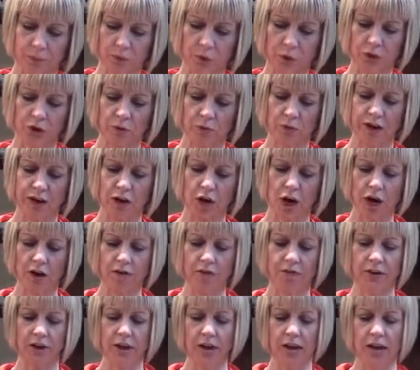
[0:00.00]
pull your ring off,
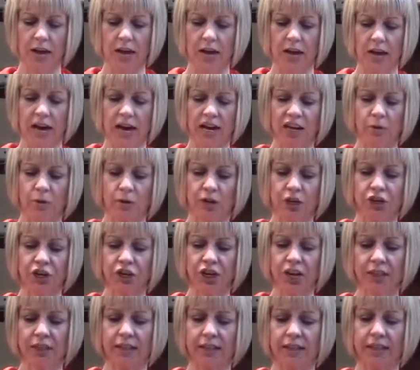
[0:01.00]
and you want to
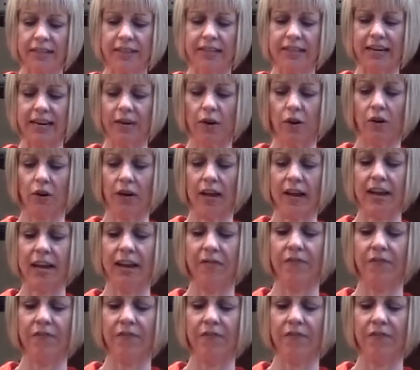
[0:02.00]
check the seal. And